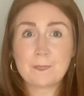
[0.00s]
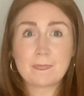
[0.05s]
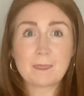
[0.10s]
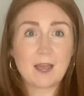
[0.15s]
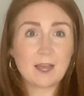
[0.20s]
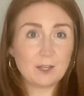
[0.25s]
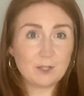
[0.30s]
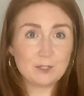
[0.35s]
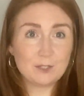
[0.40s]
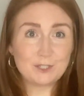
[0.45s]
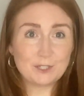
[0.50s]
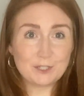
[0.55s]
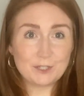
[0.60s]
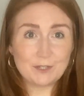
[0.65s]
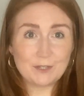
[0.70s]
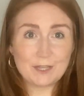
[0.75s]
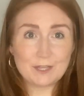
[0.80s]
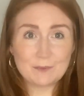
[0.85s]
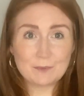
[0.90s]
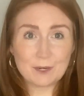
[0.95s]
I used to
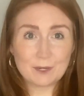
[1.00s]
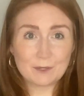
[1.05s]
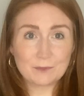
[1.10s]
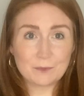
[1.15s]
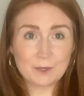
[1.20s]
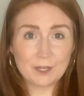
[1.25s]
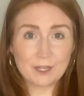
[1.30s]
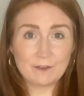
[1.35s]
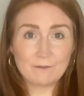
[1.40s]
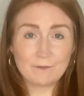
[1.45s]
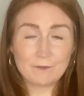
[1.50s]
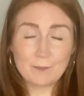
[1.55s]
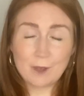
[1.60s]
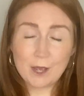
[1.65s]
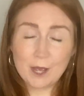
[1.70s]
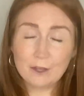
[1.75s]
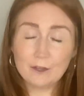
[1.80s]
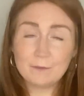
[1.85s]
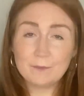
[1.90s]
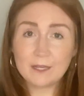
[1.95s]
do this when I was working from
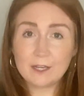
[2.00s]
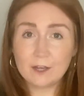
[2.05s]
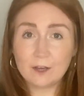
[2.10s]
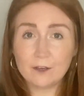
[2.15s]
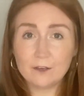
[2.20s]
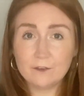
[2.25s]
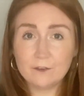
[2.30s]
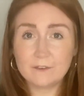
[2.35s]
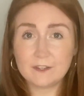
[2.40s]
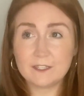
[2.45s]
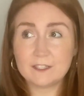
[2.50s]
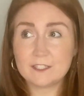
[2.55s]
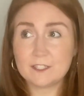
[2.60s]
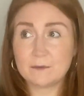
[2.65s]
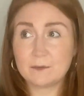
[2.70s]
home in COVID,